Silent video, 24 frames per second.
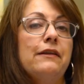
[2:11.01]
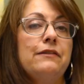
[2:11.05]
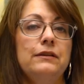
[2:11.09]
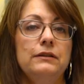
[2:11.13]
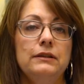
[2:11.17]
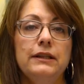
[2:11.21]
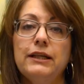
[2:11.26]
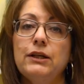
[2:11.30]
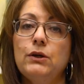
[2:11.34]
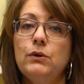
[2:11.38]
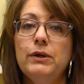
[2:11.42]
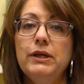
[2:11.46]
the
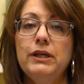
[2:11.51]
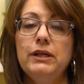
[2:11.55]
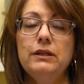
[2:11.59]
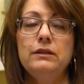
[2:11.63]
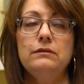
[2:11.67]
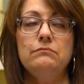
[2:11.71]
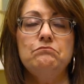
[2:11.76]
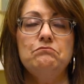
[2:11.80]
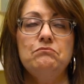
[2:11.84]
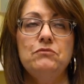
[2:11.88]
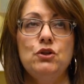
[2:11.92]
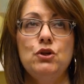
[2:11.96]
liquid,
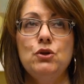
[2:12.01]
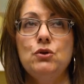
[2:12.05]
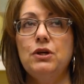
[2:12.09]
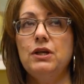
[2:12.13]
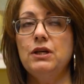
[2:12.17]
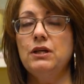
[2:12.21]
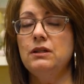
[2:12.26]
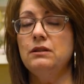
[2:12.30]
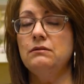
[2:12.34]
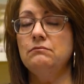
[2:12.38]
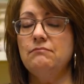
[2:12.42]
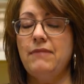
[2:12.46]
you
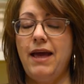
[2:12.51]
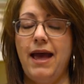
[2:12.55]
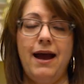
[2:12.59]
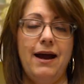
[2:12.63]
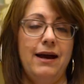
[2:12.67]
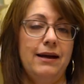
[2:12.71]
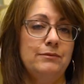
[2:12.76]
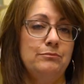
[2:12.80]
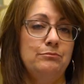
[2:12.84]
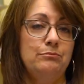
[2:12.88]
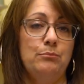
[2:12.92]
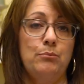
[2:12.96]
can
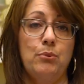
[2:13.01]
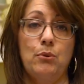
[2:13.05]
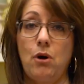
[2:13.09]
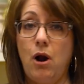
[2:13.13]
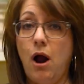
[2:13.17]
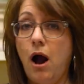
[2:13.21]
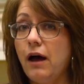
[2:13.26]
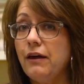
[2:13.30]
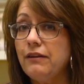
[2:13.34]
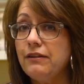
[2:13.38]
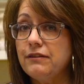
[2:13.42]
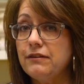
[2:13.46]
add
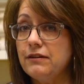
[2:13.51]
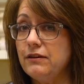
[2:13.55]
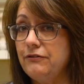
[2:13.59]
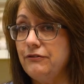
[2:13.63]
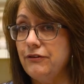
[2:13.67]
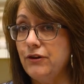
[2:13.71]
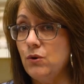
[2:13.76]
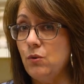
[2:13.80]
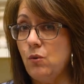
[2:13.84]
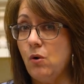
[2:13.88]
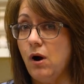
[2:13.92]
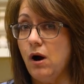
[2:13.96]
broth
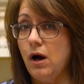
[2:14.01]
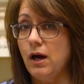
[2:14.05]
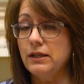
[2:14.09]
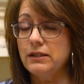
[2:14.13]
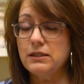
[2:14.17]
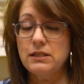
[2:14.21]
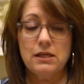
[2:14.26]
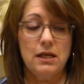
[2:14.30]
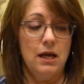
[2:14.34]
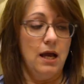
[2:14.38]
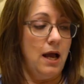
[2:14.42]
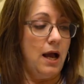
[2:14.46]
if you
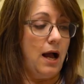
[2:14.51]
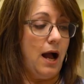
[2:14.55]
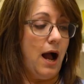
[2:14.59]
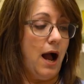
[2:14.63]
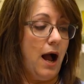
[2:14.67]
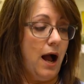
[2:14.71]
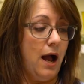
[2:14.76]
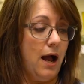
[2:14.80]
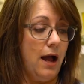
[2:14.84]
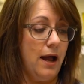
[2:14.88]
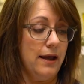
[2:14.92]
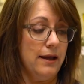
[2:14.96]
want.
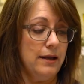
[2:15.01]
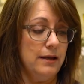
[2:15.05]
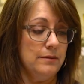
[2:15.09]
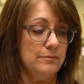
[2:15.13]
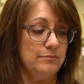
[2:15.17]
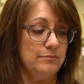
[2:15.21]
I'm